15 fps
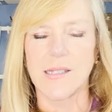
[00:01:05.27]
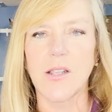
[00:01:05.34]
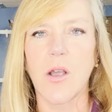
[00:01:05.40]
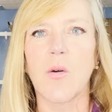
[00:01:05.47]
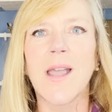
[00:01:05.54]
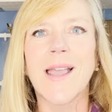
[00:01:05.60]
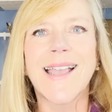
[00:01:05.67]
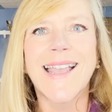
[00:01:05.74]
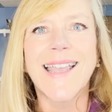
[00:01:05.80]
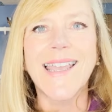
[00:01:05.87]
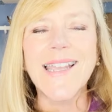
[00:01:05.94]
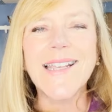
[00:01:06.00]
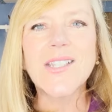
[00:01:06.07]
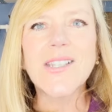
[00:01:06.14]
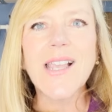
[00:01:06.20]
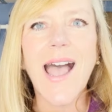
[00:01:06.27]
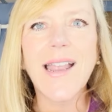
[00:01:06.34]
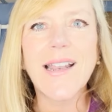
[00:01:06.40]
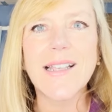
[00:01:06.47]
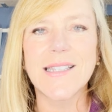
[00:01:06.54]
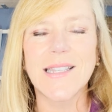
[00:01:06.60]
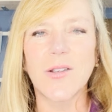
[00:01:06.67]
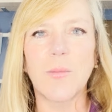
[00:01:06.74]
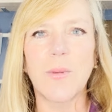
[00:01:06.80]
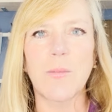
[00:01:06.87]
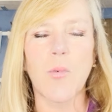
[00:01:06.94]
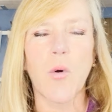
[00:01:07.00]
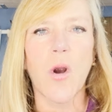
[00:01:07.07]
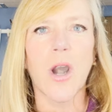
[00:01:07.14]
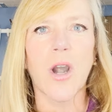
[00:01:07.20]
So East Side is a little bit
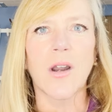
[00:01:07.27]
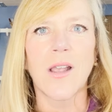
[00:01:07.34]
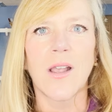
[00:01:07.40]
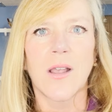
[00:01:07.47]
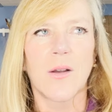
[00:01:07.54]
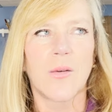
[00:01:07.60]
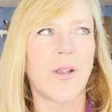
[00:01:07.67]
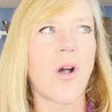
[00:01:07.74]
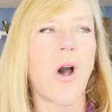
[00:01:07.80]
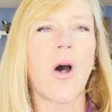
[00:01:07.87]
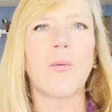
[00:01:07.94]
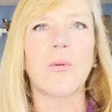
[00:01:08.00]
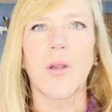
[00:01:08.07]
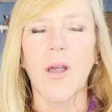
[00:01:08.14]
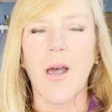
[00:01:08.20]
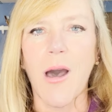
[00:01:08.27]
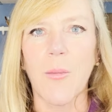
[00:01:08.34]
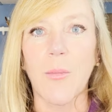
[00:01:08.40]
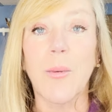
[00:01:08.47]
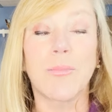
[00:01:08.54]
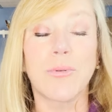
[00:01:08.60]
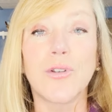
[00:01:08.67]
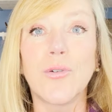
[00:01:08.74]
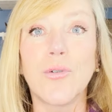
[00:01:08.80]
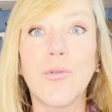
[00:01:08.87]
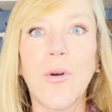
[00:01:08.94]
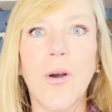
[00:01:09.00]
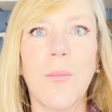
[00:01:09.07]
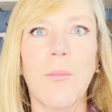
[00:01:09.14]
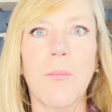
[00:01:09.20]
more, we call it uh,
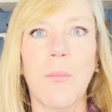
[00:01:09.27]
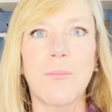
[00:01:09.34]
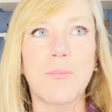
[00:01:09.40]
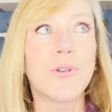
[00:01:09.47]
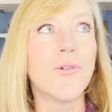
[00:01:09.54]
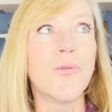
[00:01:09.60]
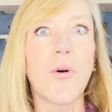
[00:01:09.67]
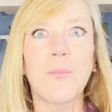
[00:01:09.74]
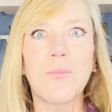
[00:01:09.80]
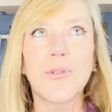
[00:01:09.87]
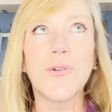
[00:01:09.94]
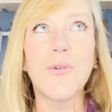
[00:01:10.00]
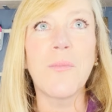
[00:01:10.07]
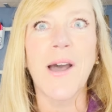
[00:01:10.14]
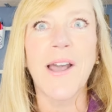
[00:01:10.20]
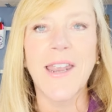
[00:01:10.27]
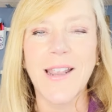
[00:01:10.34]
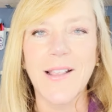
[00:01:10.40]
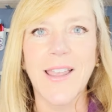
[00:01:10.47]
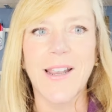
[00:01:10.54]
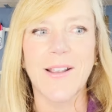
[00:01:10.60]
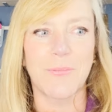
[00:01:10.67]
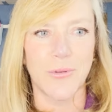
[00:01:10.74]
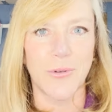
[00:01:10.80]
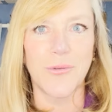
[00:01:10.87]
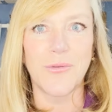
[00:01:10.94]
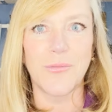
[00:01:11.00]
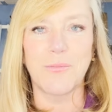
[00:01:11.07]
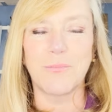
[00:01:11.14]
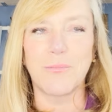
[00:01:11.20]
blue, blue, blue money, like
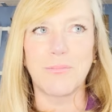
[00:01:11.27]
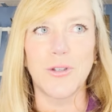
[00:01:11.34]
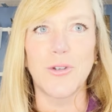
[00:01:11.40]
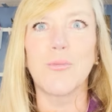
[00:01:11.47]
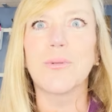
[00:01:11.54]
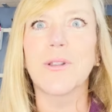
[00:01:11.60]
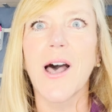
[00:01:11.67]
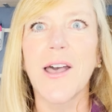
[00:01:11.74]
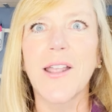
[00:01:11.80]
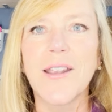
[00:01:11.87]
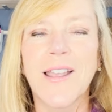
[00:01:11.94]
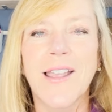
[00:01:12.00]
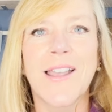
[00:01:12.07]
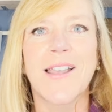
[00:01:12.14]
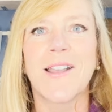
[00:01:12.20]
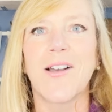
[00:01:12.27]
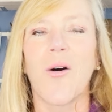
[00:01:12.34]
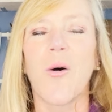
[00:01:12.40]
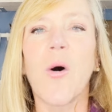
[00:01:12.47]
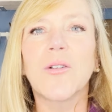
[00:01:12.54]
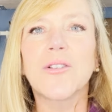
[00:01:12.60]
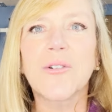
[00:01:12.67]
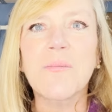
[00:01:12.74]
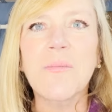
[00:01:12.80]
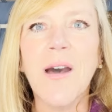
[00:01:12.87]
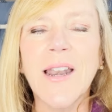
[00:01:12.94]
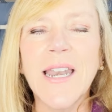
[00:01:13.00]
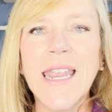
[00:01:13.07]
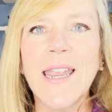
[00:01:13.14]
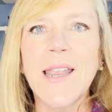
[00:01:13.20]
blue, blue blood, older
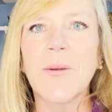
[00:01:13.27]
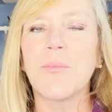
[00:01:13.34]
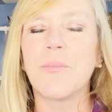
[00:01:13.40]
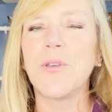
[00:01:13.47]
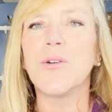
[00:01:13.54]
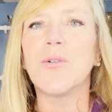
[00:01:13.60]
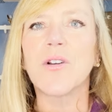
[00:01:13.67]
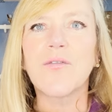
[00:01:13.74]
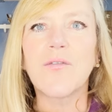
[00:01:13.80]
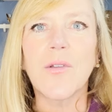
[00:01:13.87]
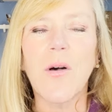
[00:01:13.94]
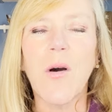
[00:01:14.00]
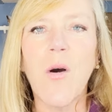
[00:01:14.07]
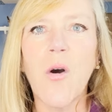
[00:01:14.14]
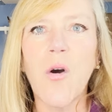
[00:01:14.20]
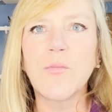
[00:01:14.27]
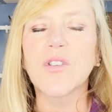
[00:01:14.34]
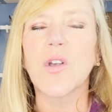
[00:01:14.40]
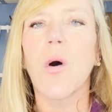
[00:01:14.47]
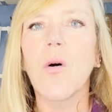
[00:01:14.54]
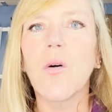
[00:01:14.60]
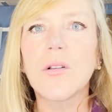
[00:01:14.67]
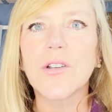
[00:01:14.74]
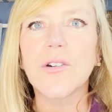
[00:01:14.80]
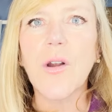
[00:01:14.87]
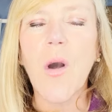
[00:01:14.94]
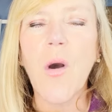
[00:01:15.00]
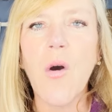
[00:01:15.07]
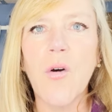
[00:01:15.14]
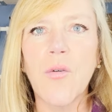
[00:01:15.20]
money, beautiful homes, older
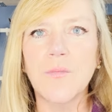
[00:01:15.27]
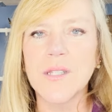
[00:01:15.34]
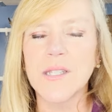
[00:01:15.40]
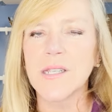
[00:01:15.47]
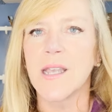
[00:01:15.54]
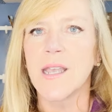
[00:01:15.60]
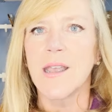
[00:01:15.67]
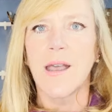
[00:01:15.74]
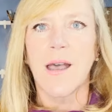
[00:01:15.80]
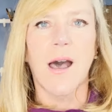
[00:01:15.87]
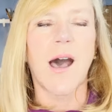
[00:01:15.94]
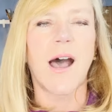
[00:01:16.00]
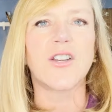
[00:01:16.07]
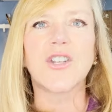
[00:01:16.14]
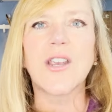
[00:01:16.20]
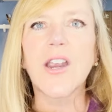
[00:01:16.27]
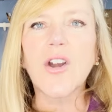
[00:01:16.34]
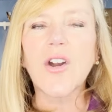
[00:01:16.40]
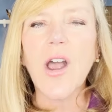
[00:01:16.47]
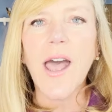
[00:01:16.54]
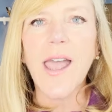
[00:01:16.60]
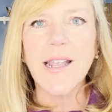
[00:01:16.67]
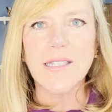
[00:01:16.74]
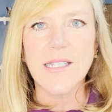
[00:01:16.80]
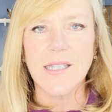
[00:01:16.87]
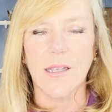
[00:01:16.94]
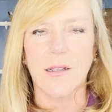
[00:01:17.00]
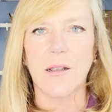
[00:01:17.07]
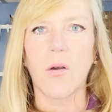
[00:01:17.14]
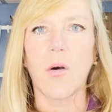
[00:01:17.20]
homes, uh, Shaker Heights,
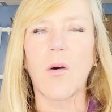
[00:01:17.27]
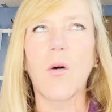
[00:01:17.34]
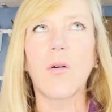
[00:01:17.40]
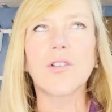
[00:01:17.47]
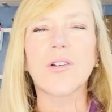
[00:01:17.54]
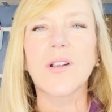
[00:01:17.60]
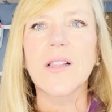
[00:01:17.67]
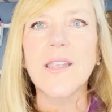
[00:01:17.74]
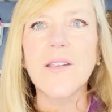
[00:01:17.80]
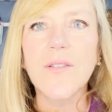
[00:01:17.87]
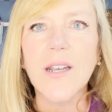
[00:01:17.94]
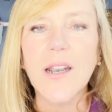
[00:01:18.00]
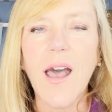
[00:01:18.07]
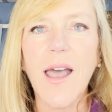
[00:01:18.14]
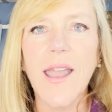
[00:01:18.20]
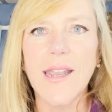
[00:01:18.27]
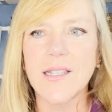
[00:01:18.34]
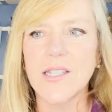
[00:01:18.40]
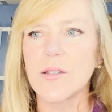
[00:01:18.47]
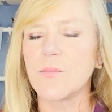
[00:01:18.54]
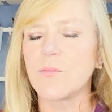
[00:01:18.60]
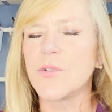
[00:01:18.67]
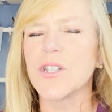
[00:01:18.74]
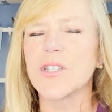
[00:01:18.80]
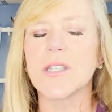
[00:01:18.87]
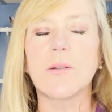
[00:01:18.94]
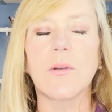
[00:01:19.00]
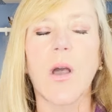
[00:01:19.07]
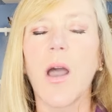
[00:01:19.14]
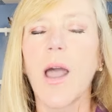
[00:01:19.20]
the older Cleveland Heights,
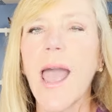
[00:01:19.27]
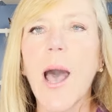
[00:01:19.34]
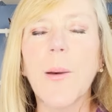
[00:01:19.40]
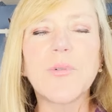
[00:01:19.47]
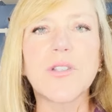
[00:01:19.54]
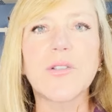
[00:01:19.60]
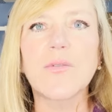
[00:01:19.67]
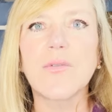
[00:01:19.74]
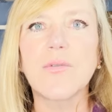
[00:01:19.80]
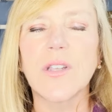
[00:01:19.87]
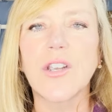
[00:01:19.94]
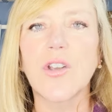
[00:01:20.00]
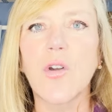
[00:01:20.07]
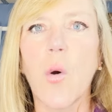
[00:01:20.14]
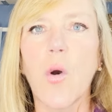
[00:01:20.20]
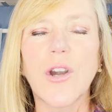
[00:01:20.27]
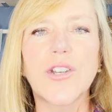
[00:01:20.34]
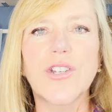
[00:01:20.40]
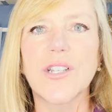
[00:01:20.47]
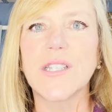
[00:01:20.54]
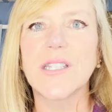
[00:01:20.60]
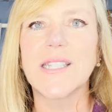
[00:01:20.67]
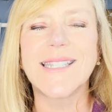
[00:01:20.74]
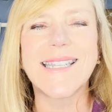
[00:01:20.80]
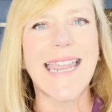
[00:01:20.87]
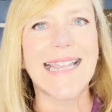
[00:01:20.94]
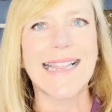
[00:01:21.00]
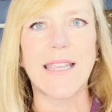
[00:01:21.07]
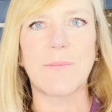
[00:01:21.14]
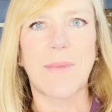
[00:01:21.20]
just absolutely gorgeous,
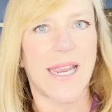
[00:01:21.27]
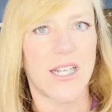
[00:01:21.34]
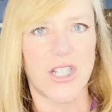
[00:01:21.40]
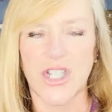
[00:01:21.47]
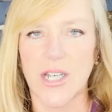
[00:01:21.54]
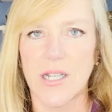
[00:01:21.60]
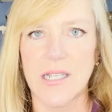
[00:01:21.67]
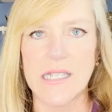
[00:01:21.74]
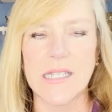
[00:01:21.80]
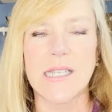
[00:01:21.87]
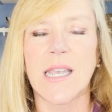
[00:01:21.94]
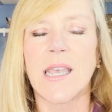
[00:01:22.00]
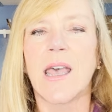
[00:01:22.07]
stately mansions.